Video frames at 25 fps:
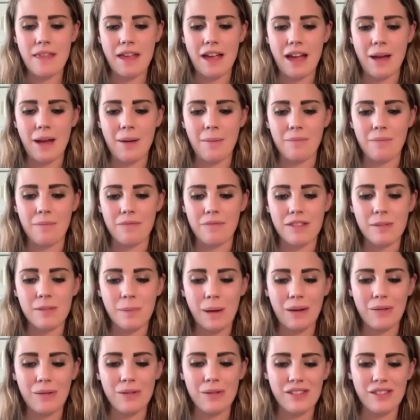um,
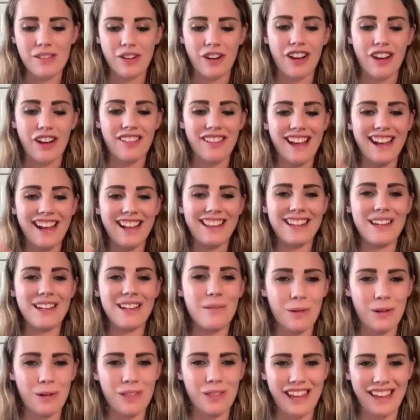spouses are unlikely to
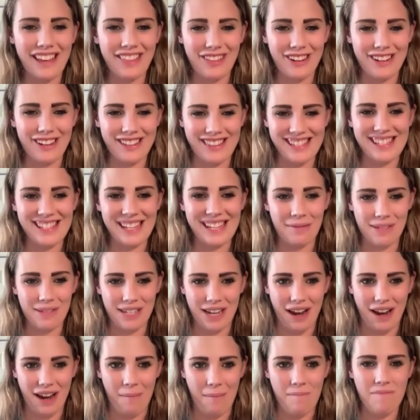both get there at the same
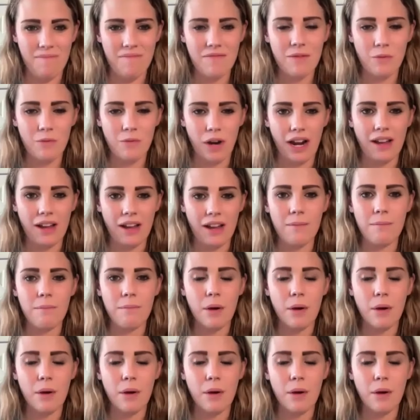time, right?